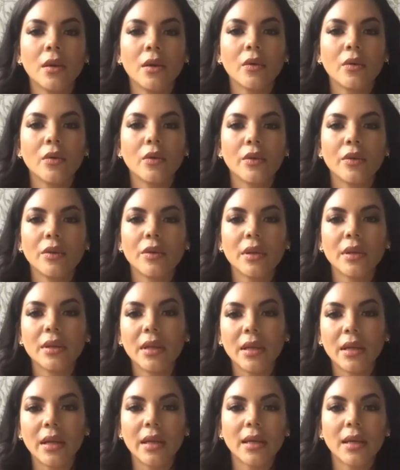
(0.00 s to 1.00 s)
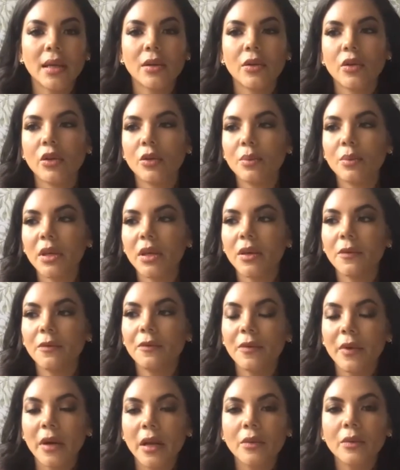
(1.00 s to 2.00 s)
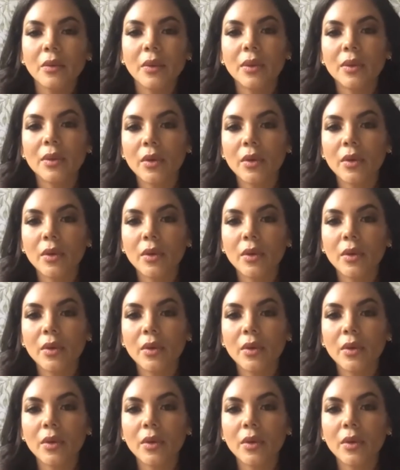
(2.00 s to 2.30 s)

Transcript: because then I cannot be friend with